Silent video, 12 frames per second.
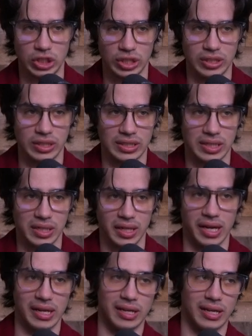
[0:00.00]
It doesn't
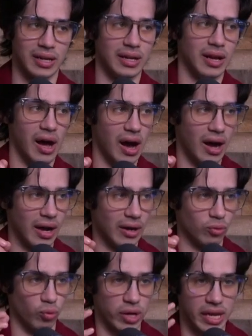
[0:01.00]
like
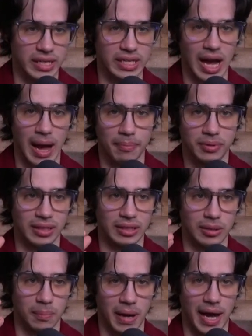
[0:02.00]
readapting
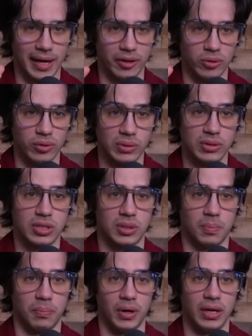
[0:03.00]
to patterns,
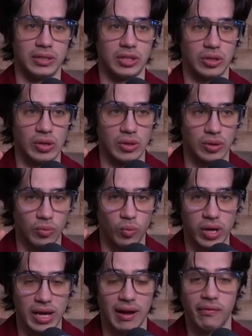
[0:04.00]
but
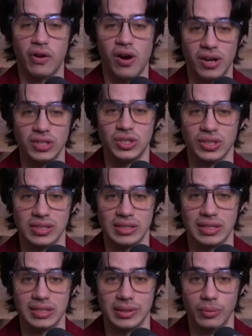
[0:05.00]
we have
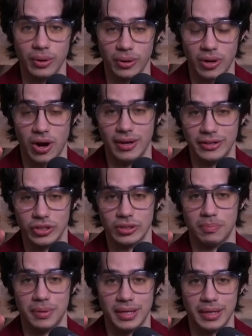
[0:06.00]
consciousness and we are conscious
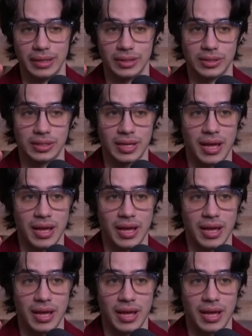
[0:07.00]
beings,